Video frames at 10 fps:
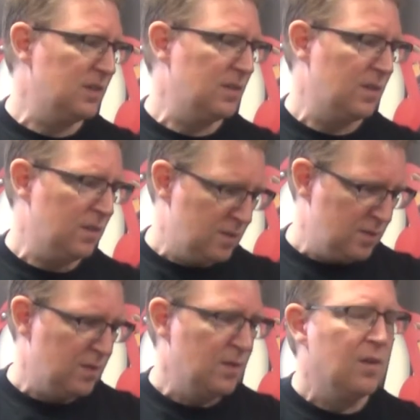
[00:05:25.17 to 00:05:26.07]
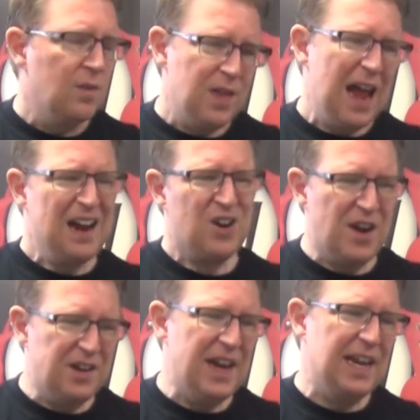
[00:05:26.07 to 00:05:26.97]
they are
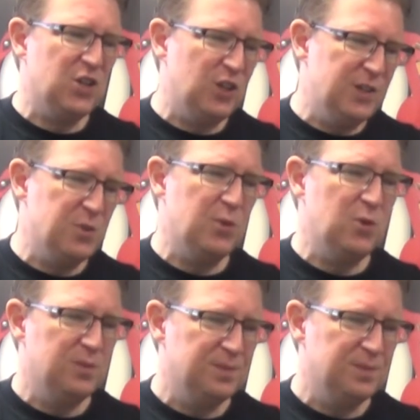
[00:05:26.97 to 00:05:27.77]
kind of negligible.